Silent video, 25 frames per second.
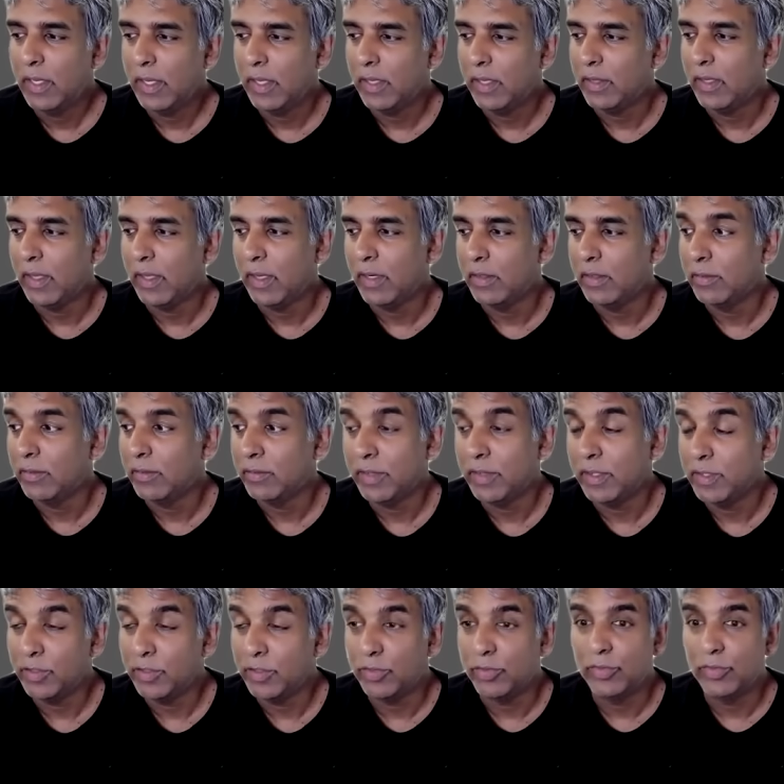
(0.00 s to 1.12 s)
And then,
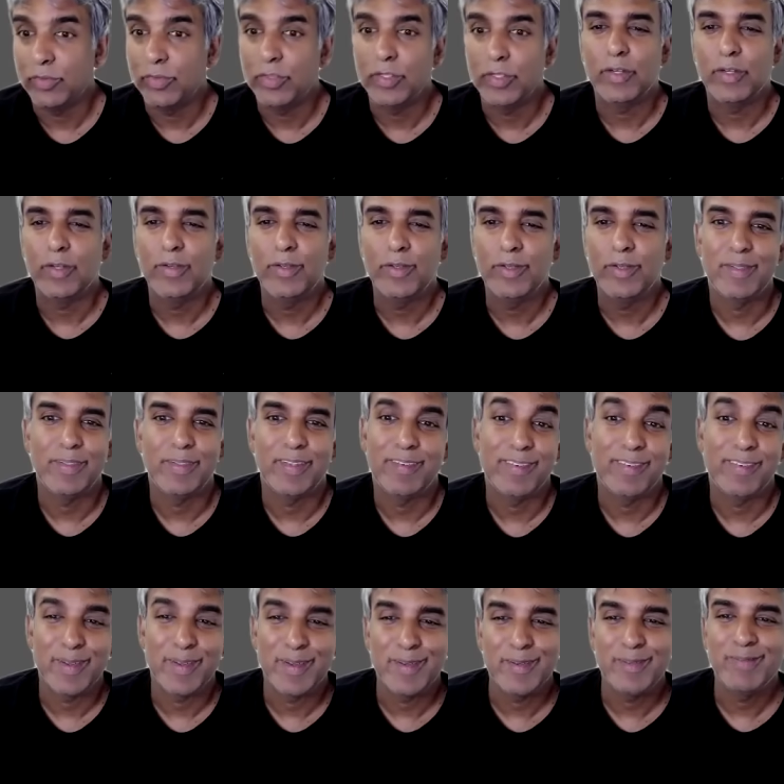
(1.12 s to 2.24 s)
but you'll
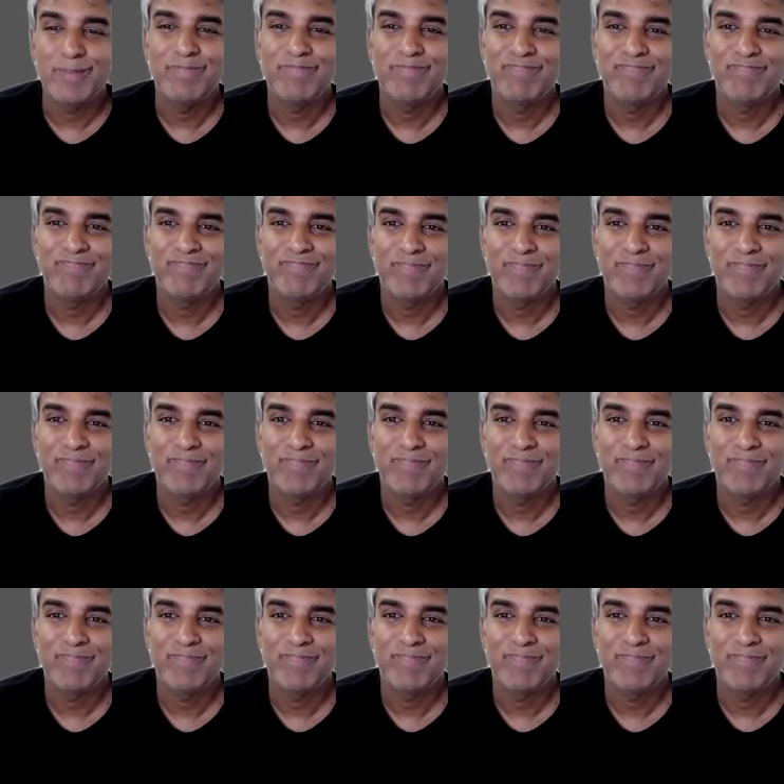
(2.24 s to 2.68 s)
never know.